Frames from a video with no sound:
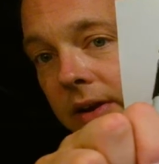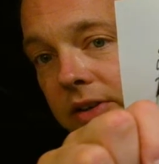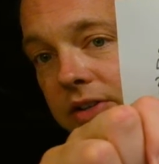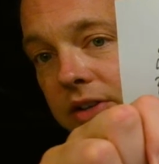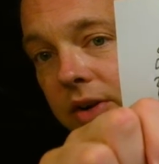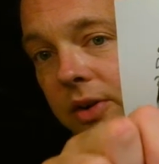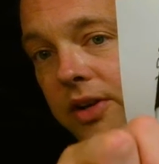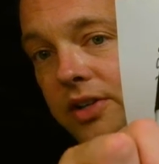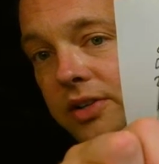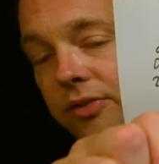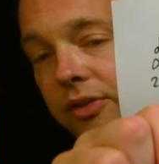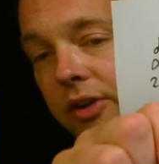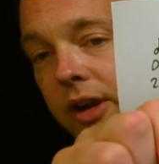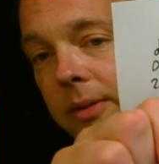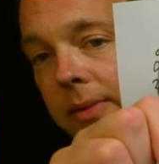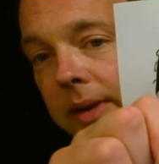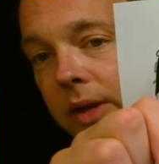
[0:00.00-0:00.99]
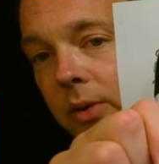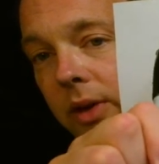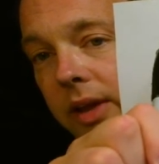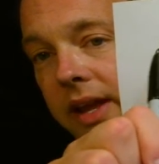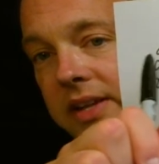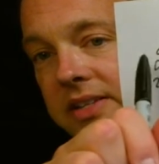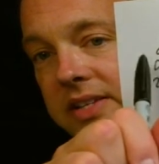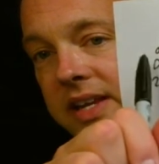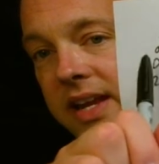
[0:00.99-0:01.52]
Degrees of freedom equal
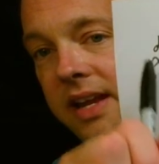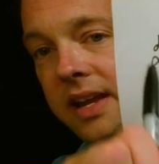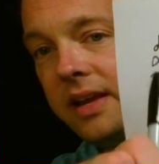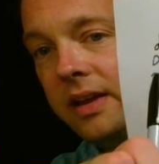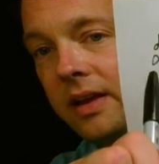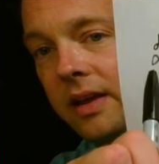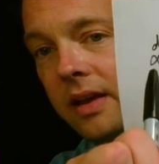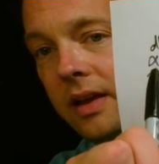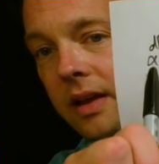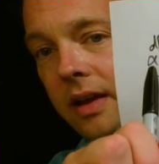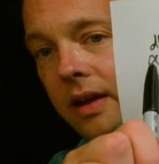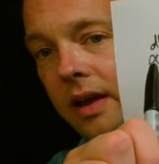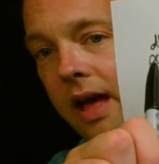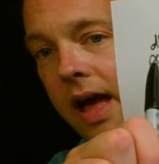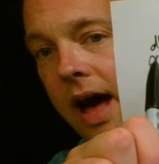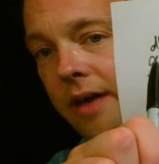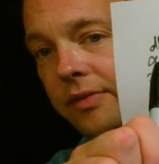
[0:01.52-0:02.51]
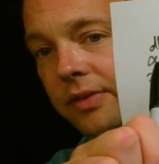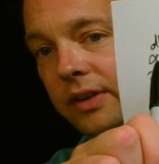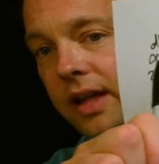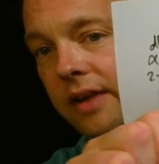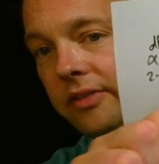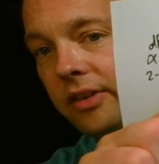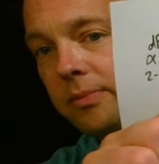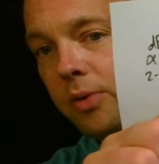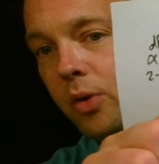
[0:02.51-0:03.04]
18, alpha
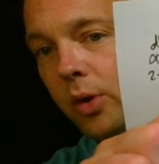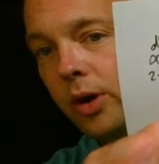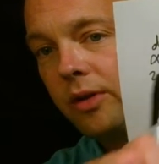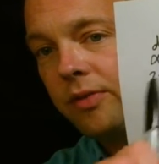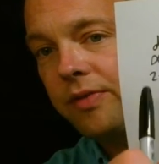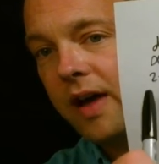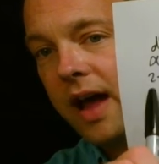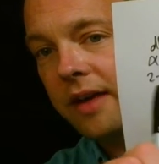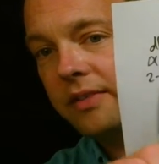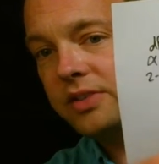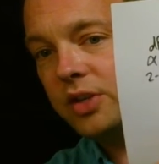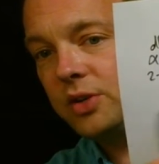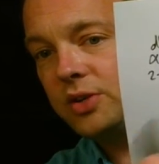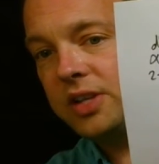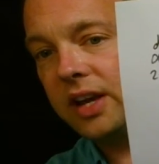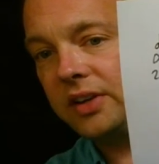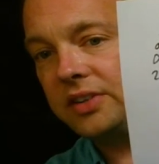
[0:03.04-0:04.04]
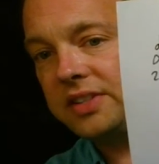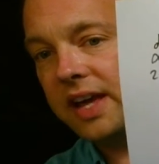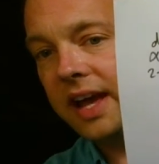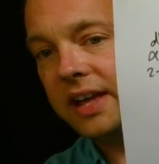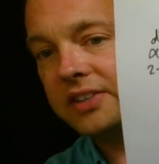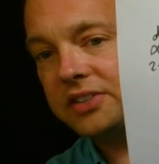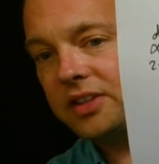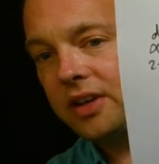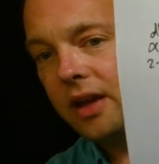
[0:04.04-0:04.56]
level of 0.05, two-tailed
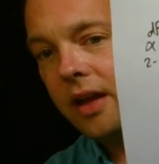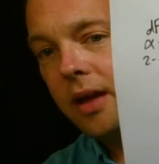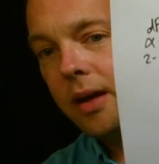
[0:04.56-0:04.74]
test.